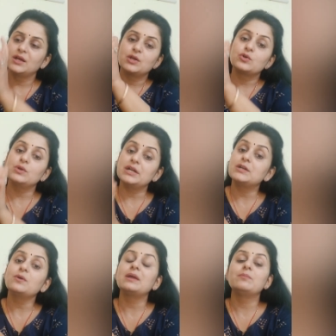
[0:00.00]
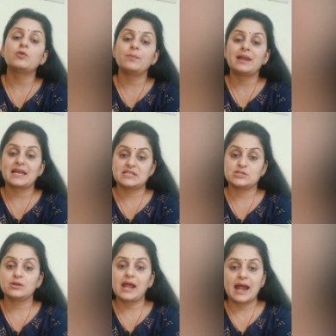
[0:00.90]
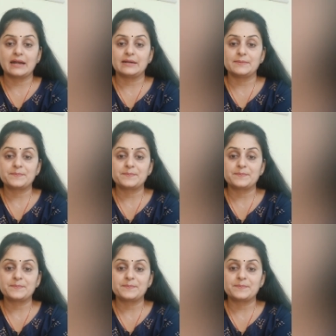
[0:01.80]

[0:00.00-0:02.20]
you need to immobilize your hand.